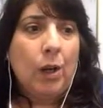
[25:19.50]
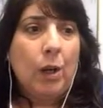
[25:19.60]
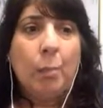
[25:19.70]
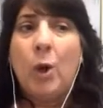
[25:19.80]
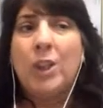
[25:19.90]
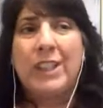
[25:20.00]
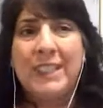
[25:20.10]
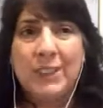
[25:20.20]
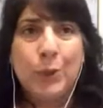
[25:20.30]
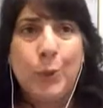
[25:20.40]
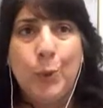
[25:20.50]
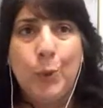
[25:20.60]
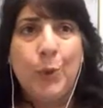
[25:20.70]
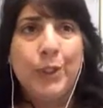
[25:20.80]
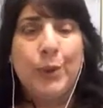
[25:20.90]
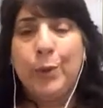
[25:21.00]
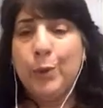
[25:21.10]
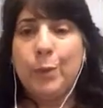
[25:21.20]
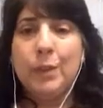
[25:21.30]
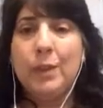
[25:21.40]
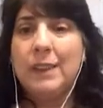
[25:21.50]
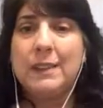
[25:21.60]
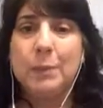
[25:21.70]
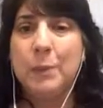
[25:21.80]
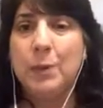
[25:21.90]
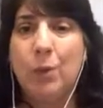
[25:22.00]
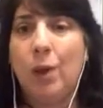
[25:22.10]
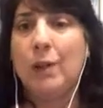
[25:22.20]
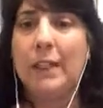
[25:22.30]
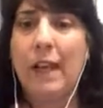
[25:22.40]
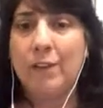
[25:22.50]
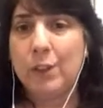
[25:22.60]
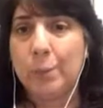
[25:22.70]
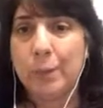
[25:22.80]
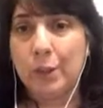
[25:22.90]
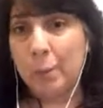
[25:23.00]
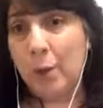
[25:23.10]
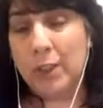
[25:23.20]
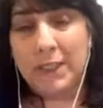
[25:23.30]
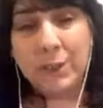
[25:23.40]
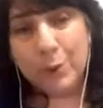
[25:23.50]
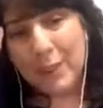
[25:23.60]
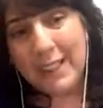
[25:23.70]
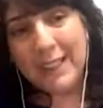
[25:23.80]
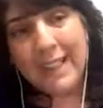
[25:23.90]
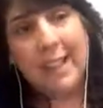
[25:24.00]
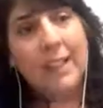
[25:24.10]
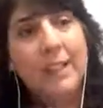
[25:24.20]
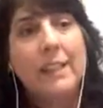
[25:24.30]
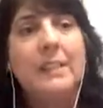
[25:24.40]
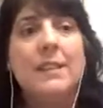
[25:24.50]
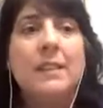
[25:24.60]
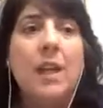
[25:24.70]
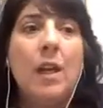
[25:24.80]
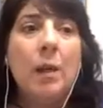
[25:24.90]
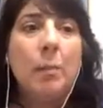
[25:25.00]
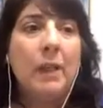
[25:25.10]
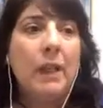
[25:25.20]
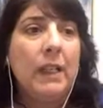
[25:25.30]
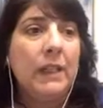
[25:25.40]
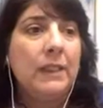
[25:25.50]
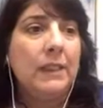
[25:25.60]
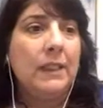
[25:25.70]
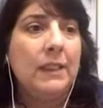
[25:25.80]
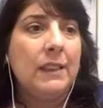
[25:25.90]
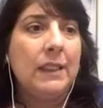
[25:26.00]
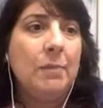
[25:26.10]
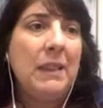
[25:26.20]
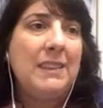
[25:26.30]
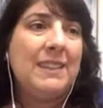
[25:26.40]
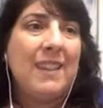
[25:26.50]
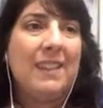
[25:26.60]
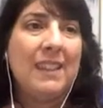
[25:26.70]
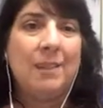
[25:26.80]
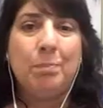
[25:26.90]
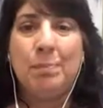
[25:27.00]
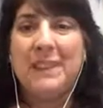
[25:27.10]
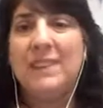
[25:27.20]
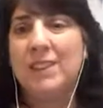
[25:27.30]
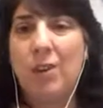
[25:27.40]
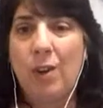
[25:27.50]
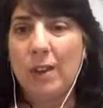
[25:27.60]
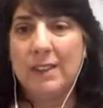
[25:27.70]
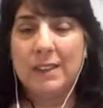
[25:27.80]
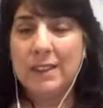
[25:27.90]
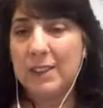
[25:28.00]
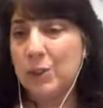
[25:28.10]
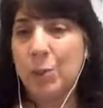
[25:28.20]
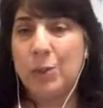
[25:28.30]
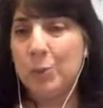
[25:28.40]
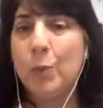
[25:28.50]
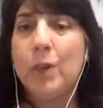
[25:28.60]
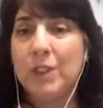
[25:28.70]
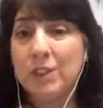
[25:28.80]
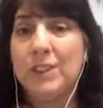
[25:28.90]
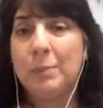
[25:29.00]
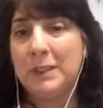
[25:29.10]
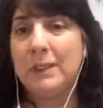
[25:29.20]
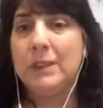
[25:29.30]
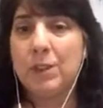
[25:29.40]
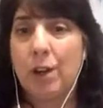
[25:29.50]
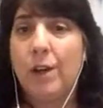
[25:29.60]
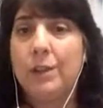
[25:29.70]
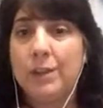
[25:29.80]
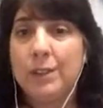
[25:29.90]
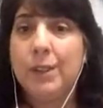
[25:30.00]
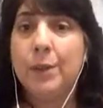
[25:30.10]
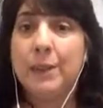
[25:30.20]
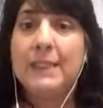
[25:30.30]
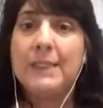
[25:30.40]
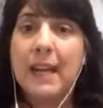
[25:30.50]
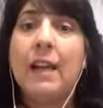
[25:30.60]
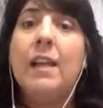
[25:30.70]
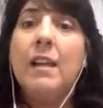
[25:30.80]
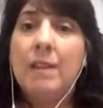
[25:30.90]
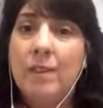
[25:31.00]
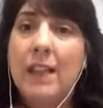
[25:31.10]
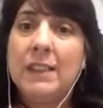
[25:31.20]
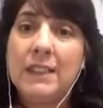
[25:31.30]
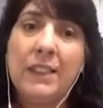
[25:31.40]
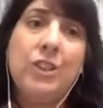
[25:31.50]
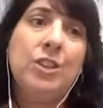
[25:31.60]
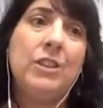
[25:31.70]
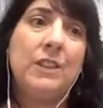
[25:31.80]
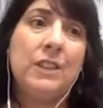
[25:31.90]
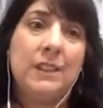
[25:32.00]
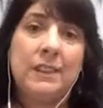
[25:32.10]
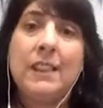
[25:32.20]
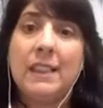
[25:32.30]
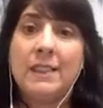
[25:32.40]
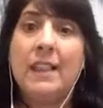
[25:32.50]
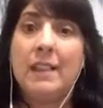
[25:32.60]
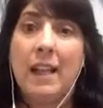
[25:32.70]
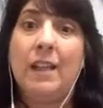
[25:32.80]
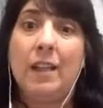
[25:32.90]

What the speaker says: marketing tool, like some people call like having a book a marketing tool. Like, yeah, it is, but it makes it sound like a business card. It's so much more than just a business card, and it's that validation, and it's, like I said, that